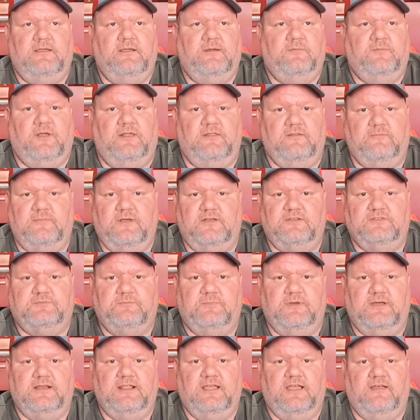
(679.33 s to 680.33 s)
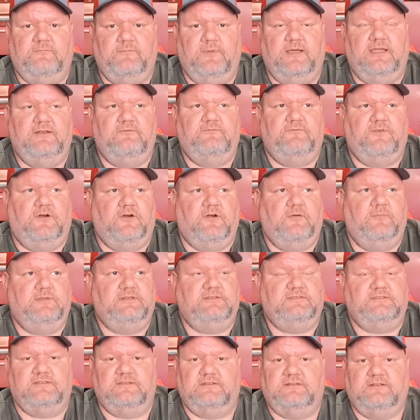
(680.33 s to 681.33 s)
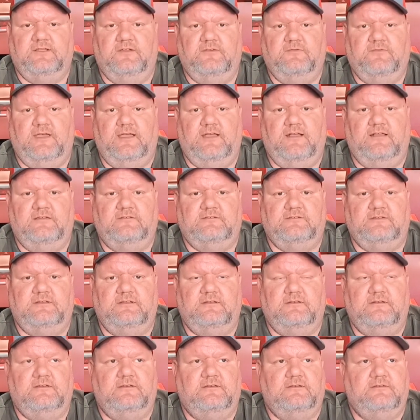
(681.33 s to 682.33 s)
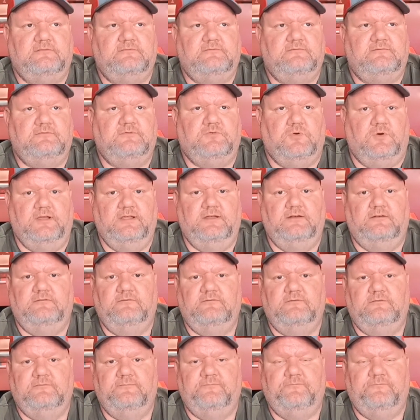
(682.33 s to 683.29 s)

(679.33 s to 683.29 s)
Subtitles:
Probably the most money I've made farming since 2012.